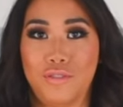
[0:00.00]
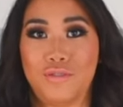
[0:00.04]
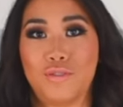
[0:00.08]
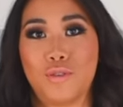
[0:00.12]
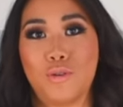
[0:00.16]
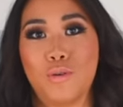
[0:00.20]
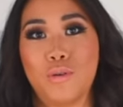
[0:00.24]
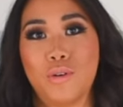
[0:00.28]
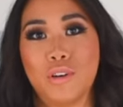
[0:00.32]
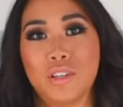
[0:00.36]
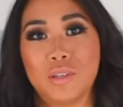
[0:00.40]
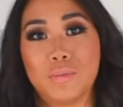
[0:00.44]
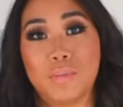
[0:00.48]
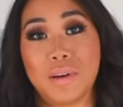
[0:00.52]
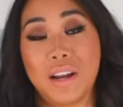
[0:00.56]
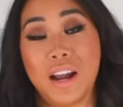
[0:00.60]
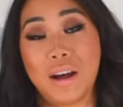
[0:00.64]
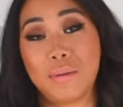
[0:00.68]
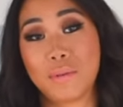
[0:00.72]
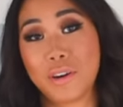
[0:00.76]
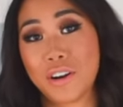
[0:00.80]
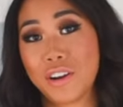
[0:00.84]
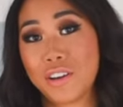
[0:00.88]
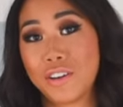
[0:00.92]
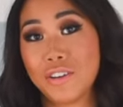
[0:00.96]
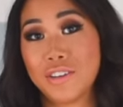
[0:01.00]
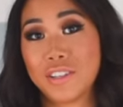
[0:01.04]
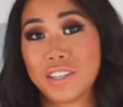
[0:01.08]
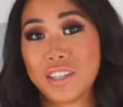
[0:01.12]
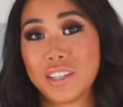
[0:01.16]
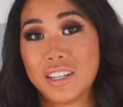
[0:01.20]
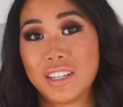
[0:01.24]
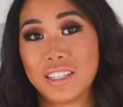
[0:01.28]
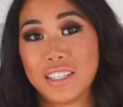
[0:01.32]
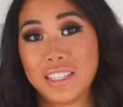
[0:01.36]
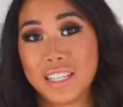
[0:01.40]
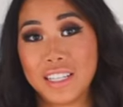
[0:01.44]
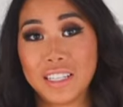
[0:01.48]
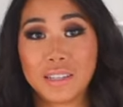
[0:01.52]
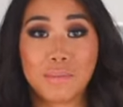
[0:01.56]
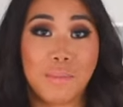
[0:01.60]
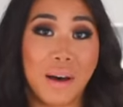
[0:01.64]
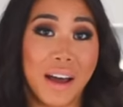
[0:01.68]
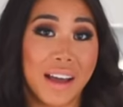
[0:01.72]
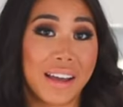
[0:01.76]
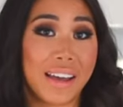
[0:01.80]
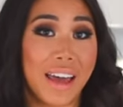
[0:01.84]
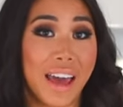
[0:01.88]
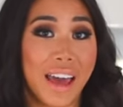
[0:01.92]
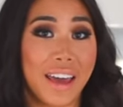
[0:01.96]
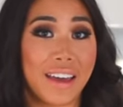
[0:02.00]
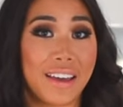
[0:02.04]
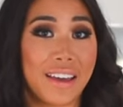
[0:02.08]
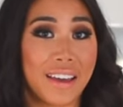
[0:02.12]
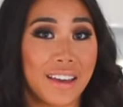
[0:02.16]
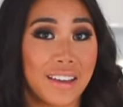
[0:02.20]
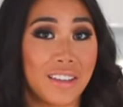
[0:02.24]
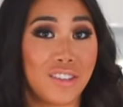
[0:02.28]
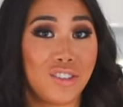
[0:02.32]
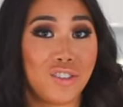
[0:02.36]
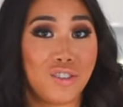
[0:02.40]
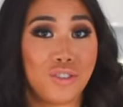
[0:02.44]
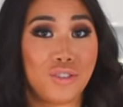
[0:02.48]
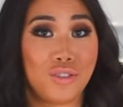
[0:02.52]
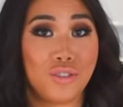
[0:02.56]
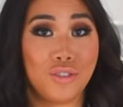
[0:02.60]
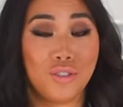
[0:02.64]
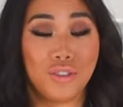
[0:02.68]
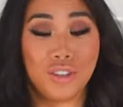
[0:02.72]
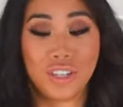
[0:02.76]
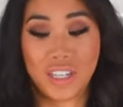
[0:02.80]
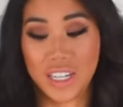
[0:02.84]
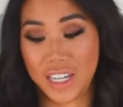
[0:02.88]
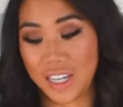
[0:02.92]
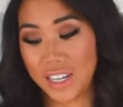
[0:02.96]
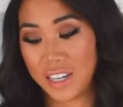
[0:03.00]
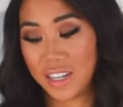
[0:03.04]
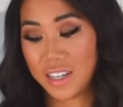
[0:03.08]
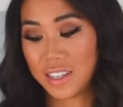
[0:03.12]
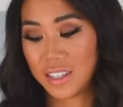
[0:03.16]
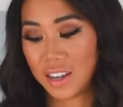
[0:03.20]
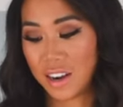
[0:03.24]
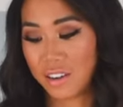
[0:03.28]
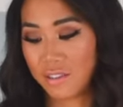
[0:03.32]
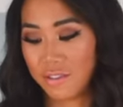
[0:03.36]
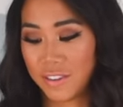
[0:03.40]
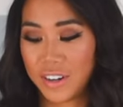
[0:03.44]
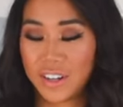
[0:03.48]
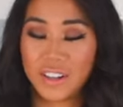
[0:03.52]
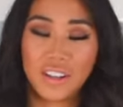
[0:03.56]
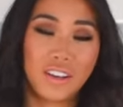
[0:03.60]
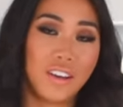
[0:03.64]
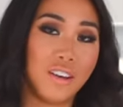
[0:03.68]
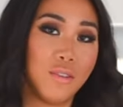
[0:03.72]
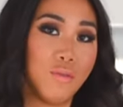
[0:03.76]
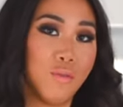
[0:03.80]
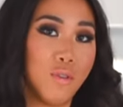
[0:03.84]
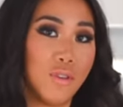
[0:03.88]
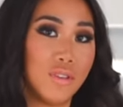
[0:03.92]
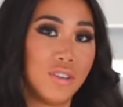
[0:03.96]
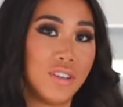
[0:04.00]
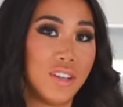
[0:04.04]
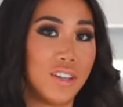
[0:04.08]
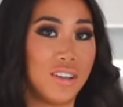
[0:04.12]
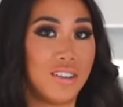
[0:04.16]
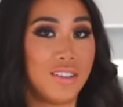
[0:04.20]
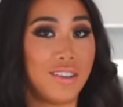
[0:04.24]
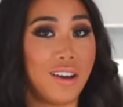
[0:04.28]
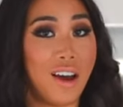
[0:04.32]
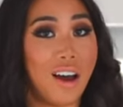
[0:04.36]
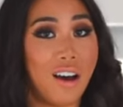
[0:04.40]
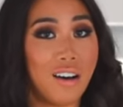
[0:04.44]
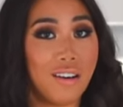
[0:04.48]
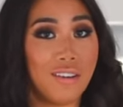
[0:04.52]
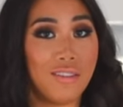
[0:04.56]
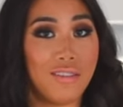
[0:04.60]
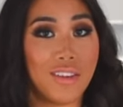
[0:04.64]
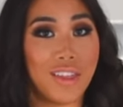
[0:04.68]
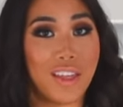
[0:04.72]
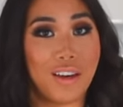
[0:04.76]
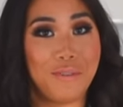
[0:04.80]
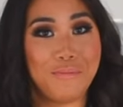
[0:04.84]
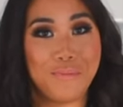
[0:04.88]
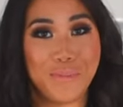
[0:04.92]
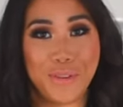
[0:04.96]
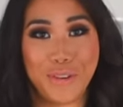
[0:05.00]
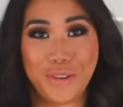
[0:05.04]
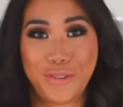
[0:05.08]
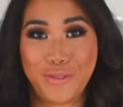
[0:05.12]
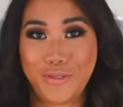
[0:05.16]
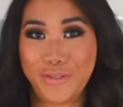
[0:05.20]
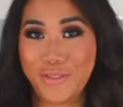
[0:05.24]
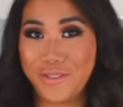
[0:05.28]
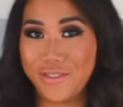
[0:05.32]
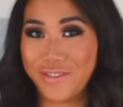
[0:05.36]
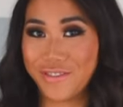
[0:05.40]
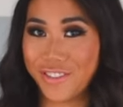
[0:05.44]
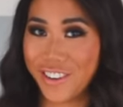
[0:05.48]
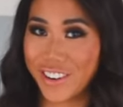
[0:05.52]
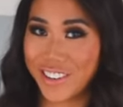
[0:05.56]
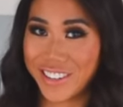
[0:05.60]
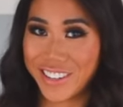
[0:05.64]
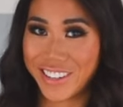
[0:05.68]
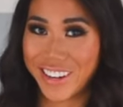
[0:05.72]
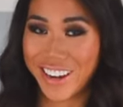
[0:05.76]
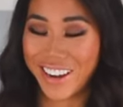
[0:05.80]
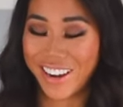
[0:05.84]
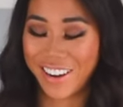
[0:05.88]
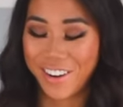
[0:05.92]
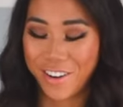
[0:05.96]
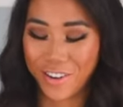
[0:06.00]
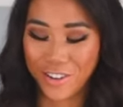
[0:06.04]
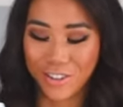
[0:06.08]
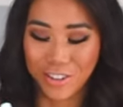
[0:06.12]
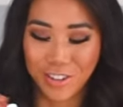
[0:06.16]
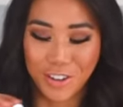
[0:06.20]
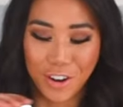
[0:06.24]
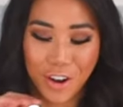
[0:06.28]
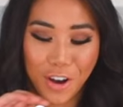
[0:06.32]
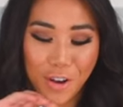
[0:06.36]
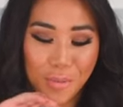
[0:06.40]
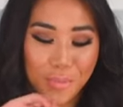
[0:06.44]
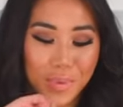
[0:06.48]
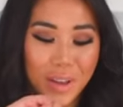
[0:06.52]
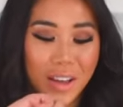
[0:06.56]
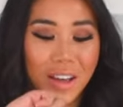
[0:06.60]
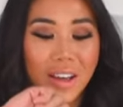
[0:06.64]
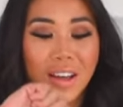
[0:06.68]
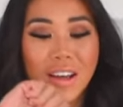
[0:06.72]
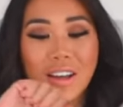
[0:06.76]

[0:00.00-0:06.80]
of course, but I'm gonna use it since my cake is two tiers. I really want it to have that beautiful frosting on top.